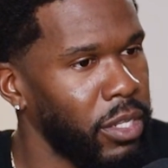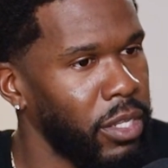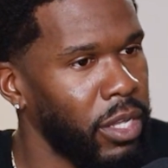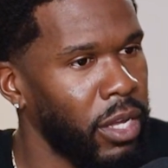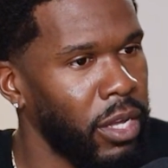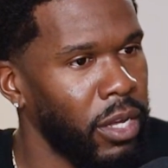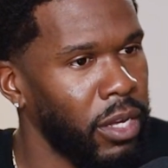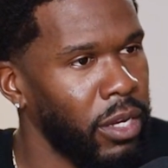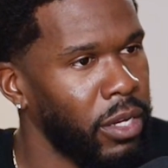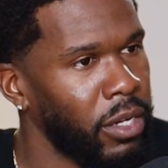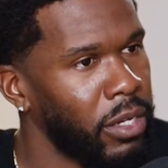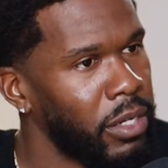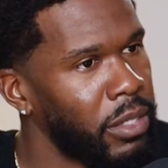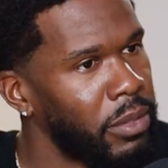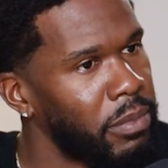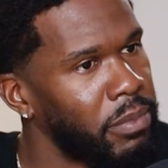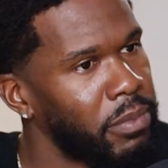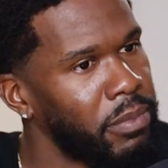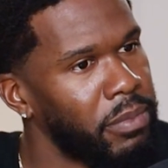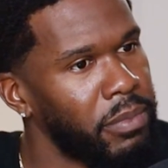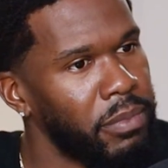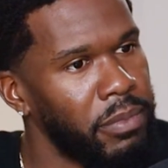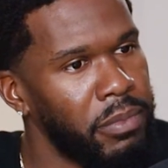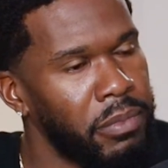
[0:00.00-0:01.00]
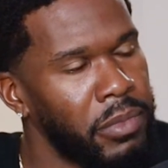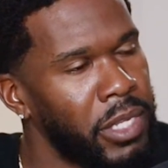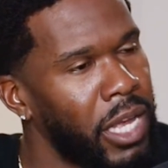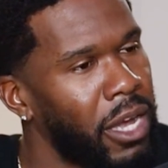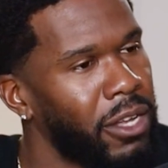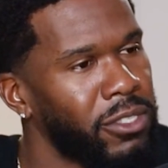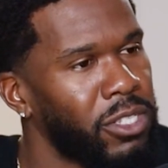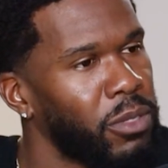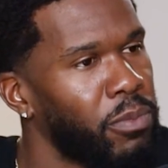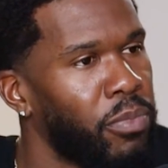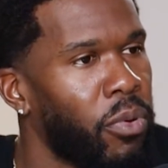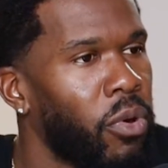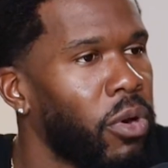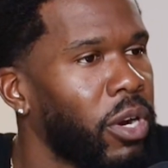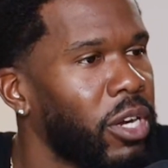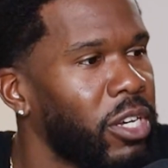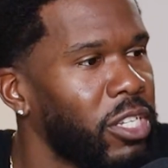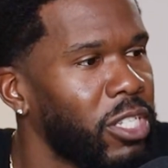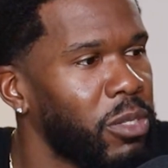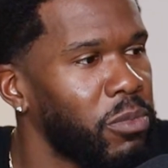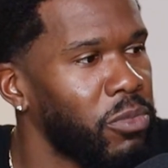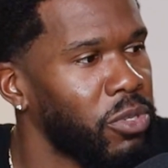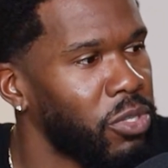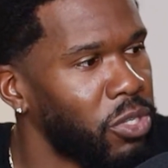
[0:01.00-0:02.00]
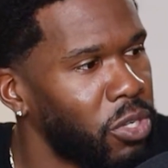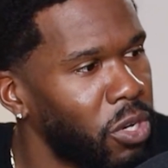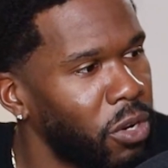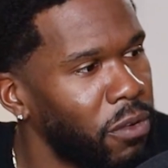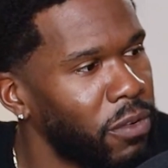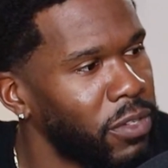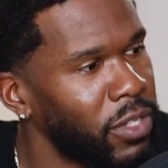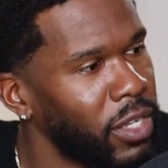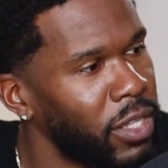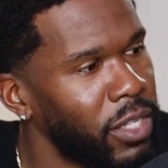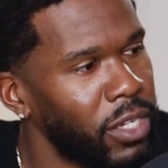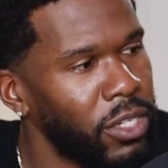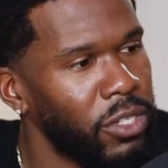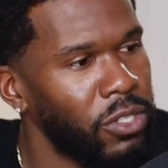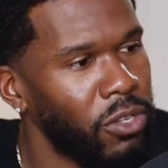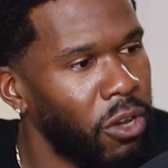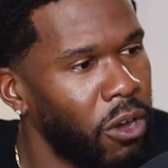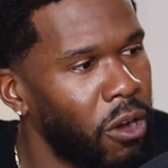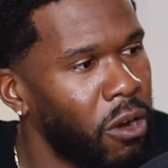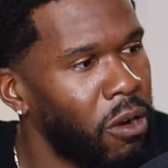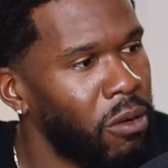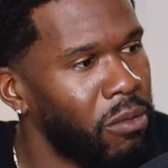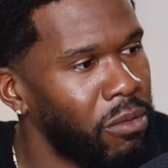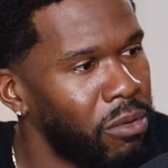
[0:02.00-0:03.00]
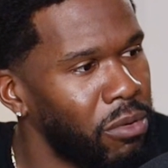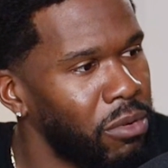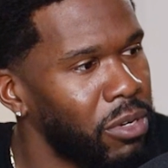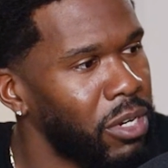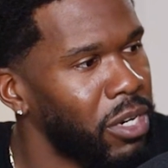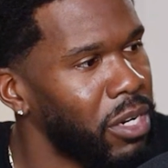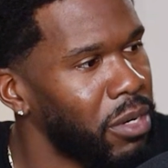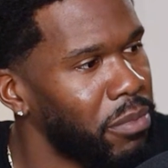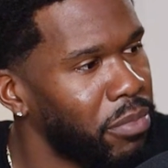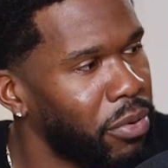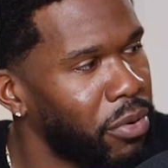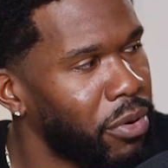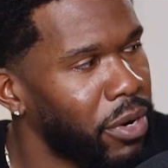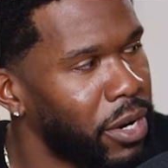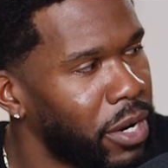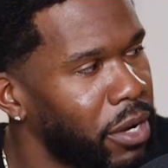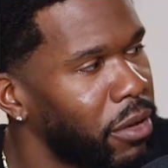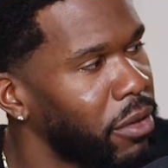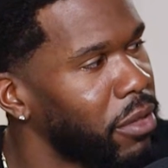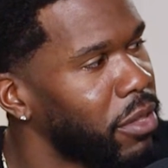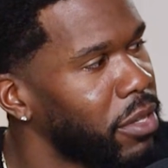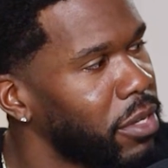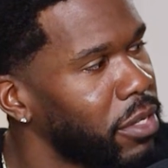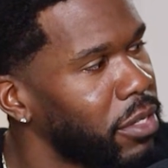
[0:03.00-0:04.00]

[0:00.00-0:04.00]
down to poor customer service, I think it's all rooted in poor health.